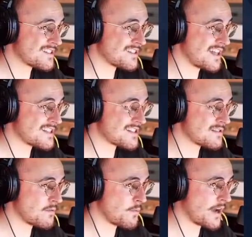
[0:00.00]
that's
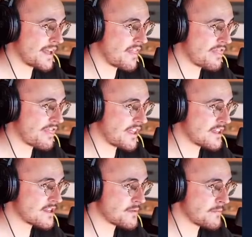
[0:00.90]
the way I
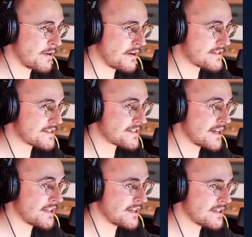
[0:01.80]
think you might
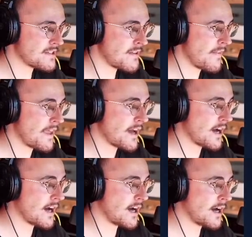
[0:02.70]
say this,
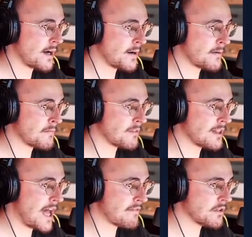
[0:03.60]

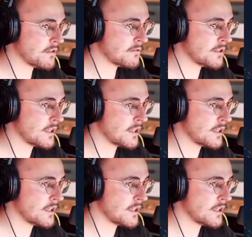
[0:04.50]
level